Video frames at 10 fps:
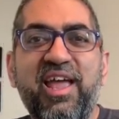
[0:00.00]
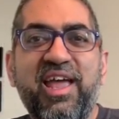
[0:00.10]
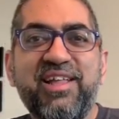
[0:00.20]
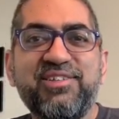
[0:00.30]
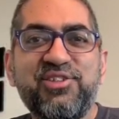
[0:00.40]

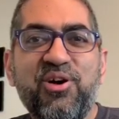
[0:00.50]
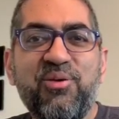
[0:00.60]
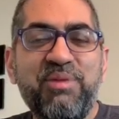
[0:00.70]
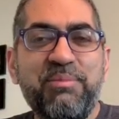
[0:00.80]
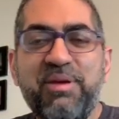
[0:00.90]
And
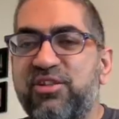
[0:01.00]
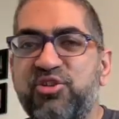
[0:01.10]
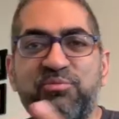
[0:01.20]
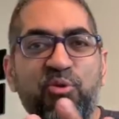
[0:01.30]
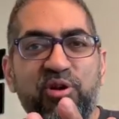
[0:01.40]
so maybe I'll
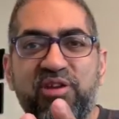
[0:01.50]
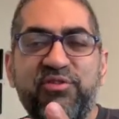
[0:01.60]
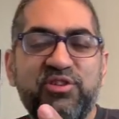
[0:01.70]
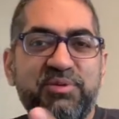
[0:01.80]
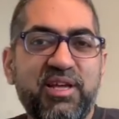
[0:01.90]
do more
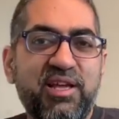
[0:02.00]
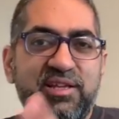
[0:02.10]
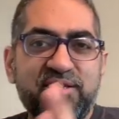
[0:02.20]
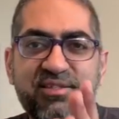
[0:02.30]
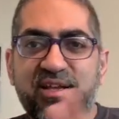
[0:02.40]
interviews
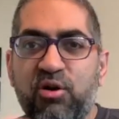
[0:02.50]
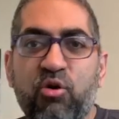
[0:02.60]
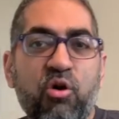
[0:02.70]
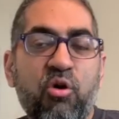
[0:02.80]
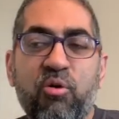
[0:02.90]
because,
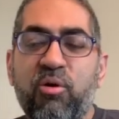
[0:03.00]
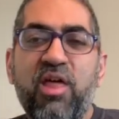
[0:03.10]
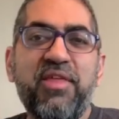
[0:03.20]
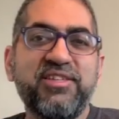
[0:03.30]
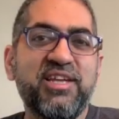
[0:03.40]
or
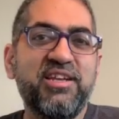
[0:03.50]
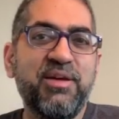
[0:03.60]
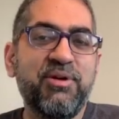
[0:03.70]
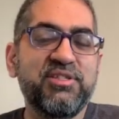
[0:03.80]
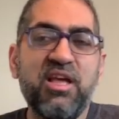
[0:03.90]
one of the things the
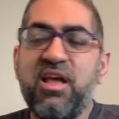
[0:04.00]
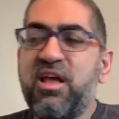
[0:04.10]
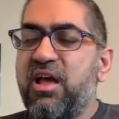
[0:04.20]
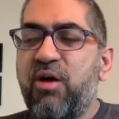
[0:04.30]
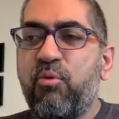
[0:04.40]
idea was,
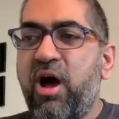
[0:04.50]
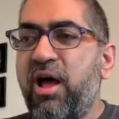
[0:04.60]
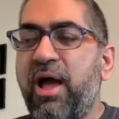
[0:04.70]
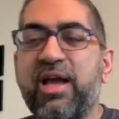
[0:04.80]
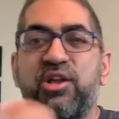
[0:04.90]

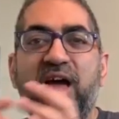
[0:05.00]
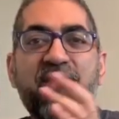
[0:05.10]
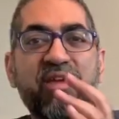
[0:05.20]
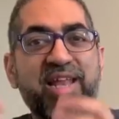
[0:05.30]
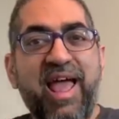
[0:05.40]
I could
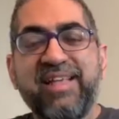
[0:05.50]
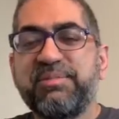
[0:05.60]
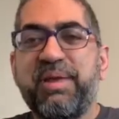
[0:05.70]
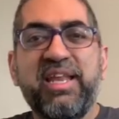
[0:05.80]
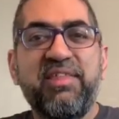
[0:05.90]
have like an
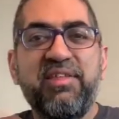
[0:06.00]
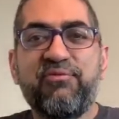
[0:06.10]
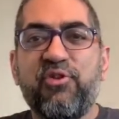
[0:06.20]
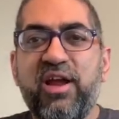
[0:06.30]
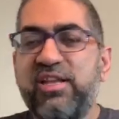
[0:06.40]
Ask Me
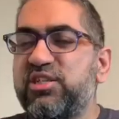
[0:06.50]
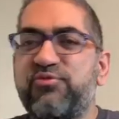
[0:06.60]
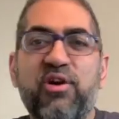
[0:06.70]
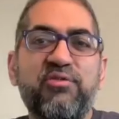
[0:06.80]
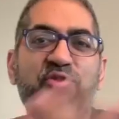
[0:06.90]
Anything Friday,
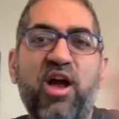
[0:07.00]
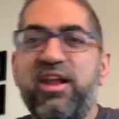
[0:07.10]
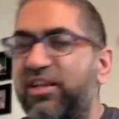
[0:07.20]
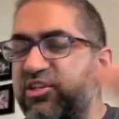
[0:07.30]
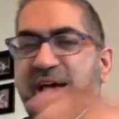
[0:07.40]
just fun
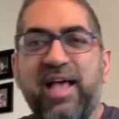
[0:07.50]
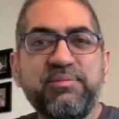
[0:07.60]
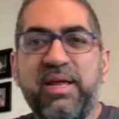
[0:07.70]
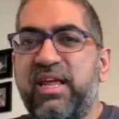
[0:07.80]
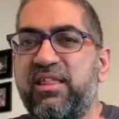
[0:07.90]
Friday, just
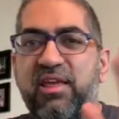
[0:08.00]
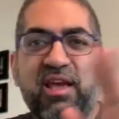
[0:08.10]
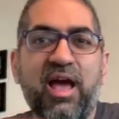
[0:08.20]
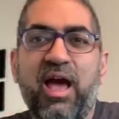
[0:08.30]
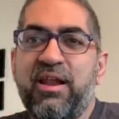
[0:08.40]
ask me
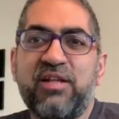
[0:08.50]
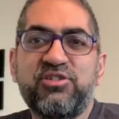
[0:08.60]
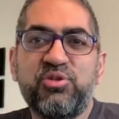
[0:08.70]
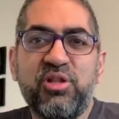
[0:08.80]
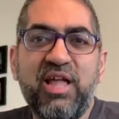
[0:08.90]
anything, and I'll
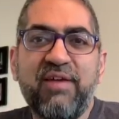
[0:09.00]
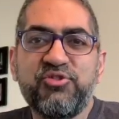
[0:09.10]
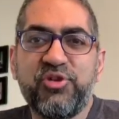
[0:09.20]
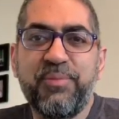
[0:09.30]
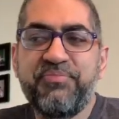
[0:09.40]
just do a live
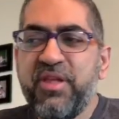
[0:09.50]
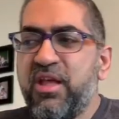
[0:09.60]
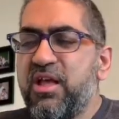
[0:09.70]
stream.